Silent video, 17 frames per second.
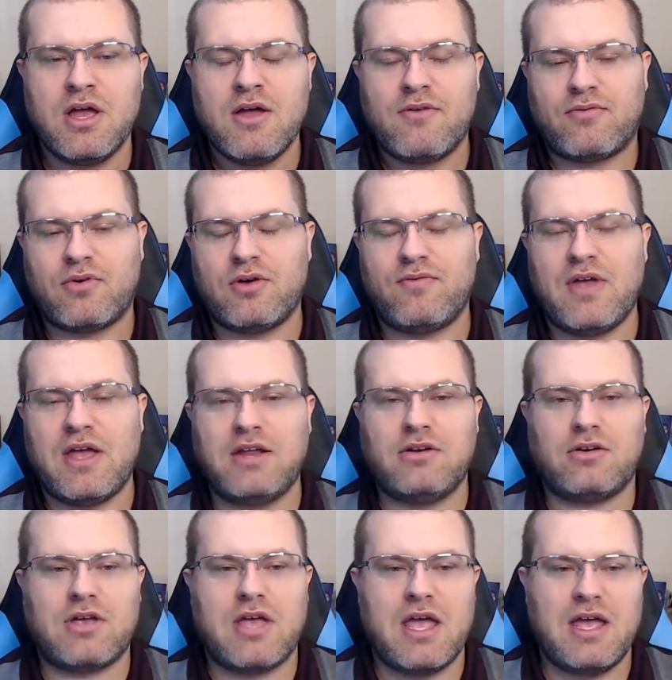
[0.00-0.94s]
For Evander
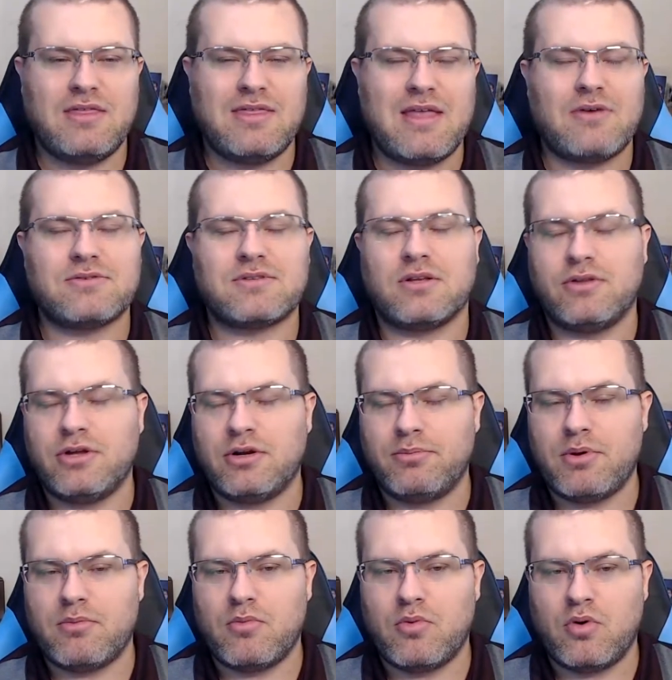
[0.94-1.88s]
Kane, that was a little
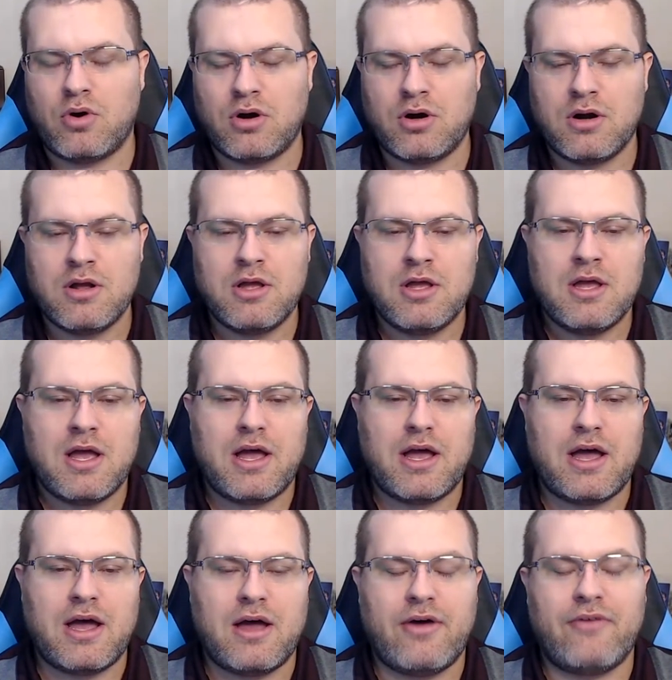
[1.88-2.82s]
bit more
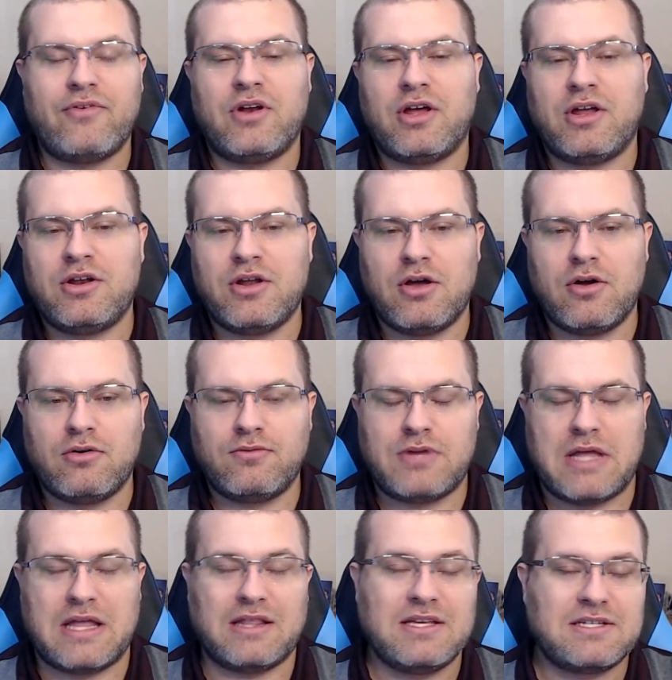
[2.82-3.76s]
of an unknown,
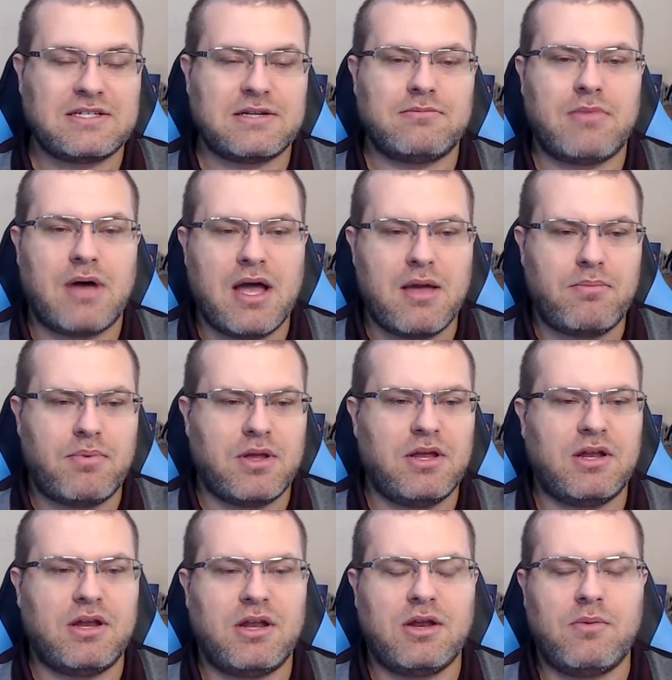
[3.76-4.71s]
at least in my
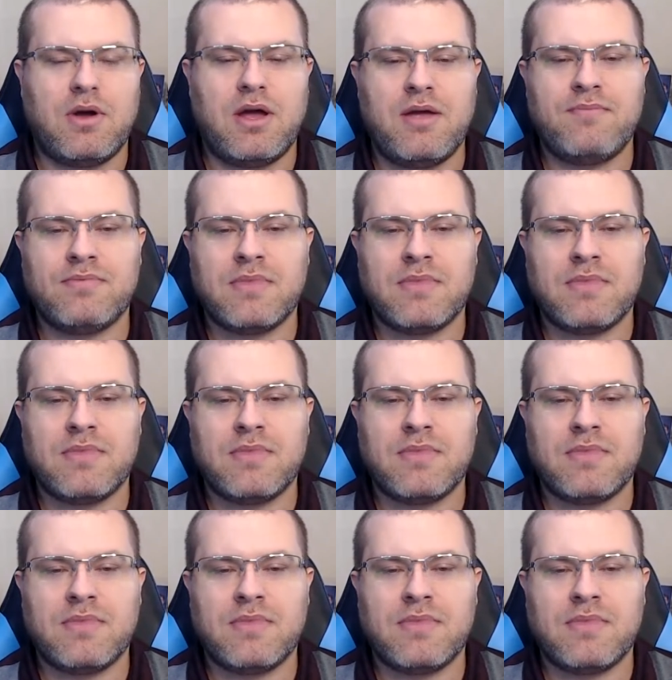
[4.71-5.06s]
opinion anyway.